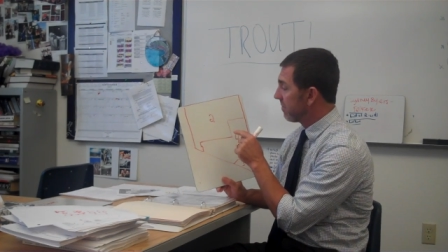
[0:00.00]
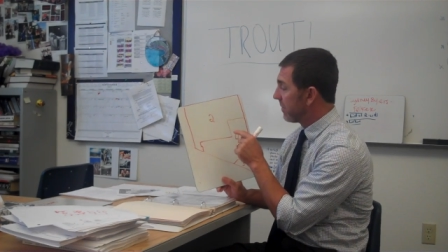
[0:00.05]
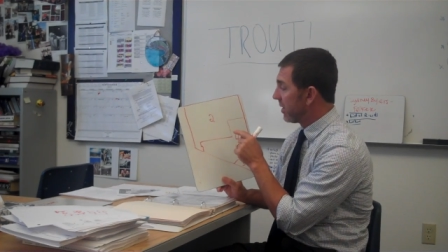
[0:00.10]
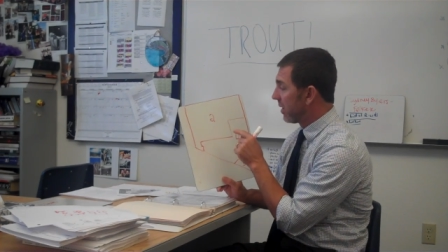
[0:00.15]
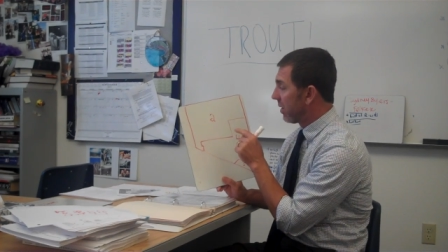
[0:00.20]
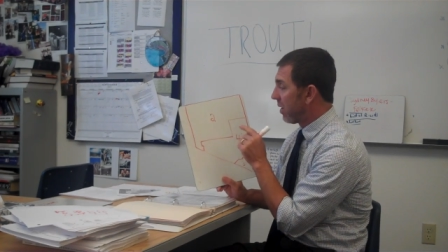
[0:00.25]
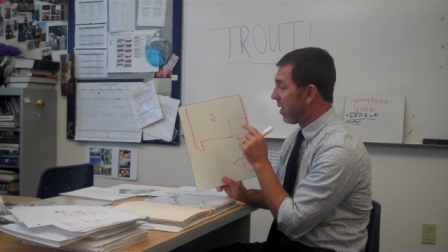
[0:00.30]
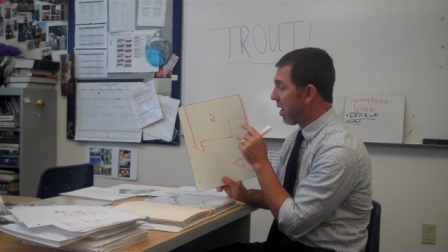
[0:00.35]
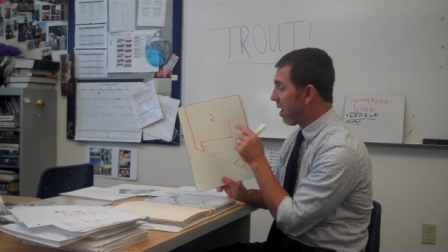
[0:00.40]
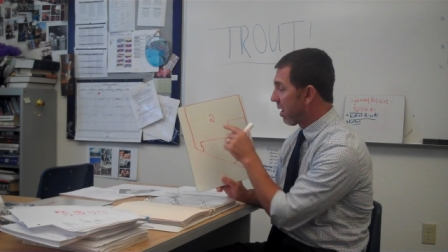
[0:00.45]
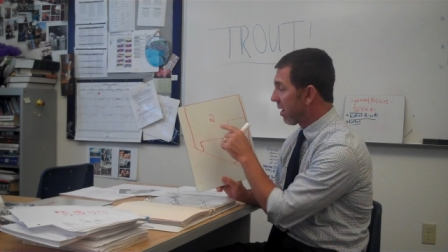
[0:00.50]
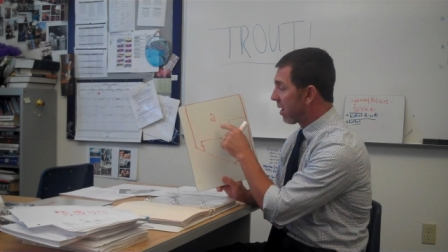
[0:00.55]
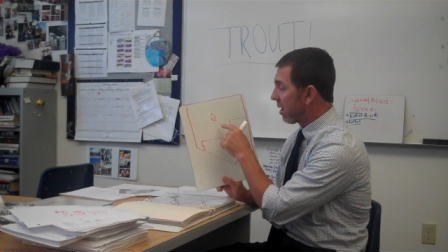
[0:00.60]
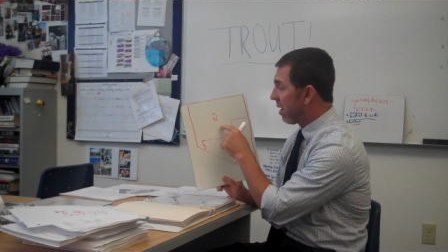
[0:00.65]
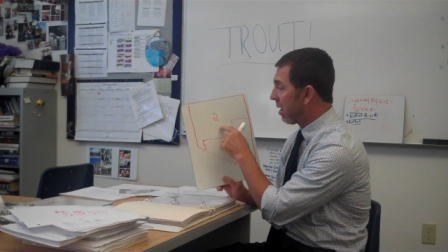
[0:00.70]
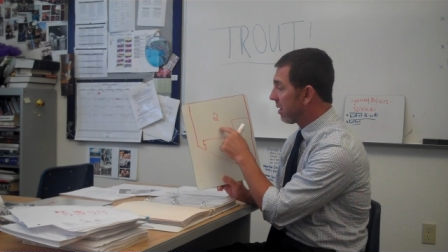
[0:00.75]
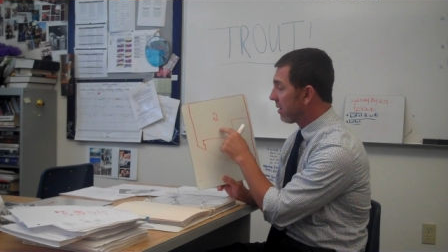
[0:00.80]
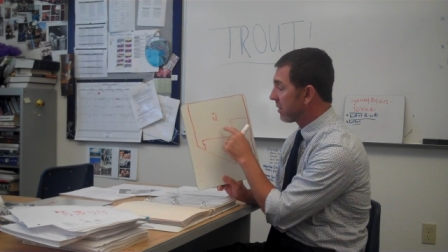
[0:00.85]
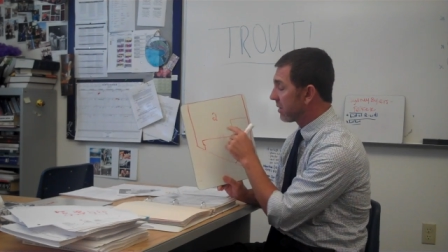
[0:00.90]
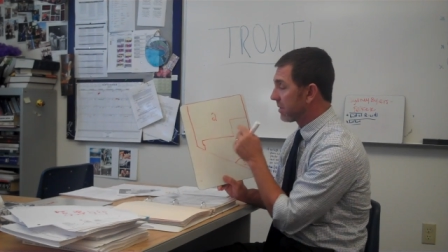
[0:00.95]
You know, our
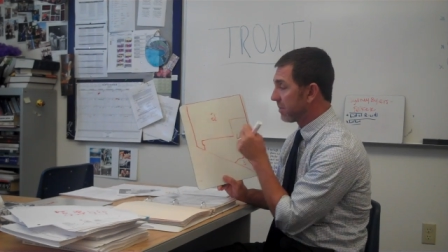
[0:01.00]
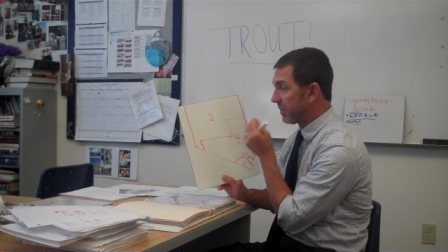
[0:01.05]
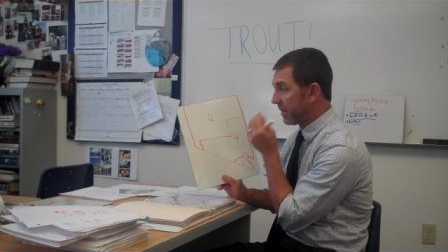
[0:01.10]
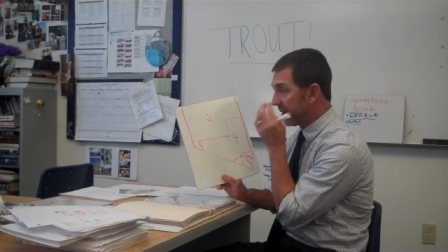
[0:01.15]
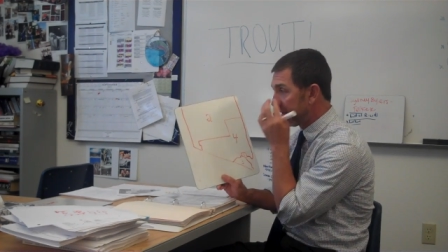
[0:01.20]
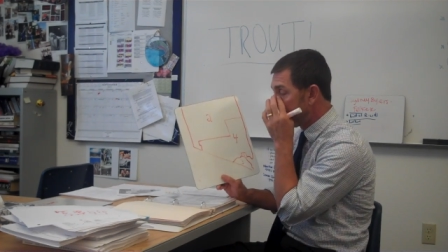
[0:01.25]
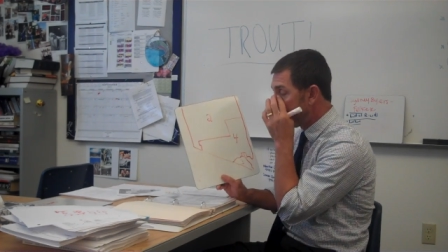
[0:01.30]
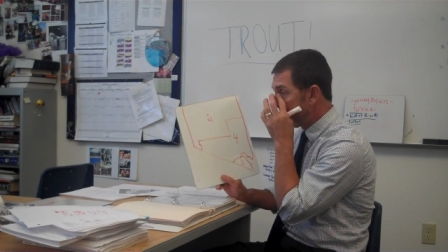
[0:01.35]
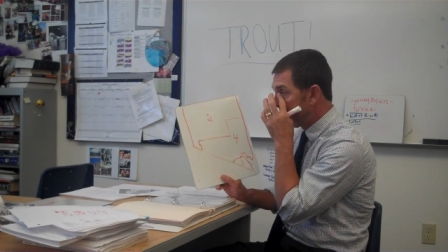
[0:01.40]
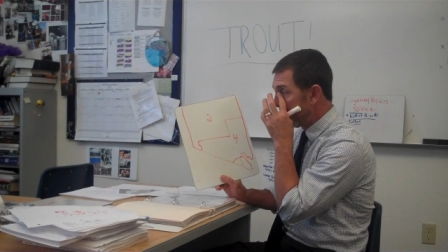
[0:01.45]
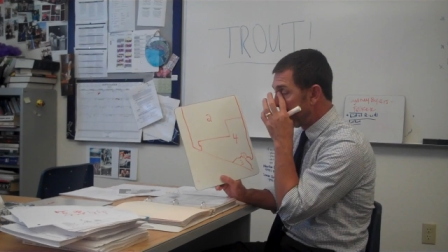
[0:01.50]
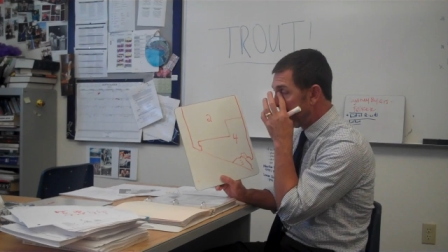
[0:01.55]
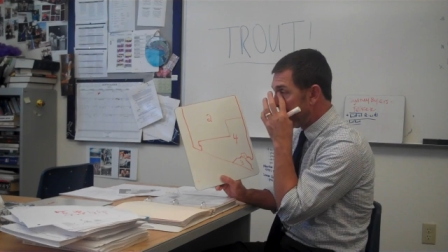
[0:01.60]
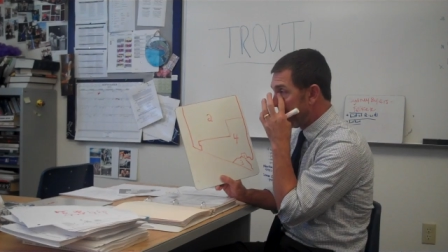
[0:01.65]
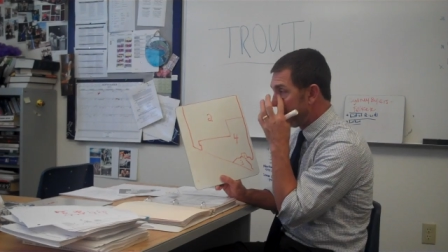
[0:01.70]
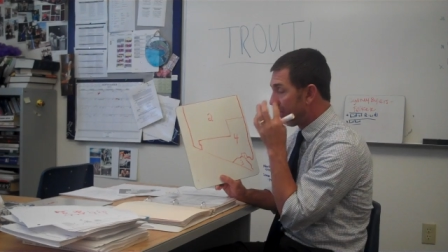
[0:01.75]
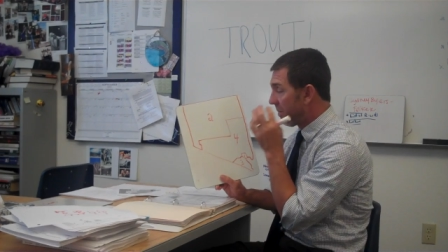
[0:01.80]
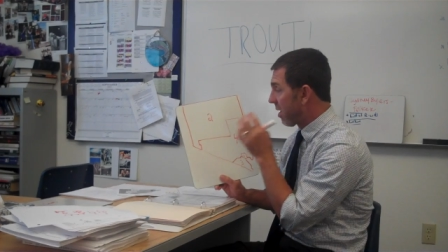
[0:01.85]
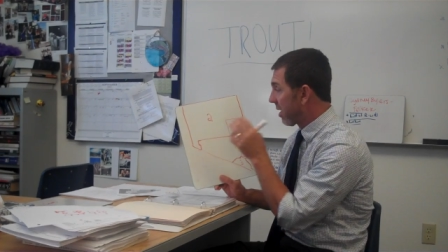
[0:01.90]
congressman, uh,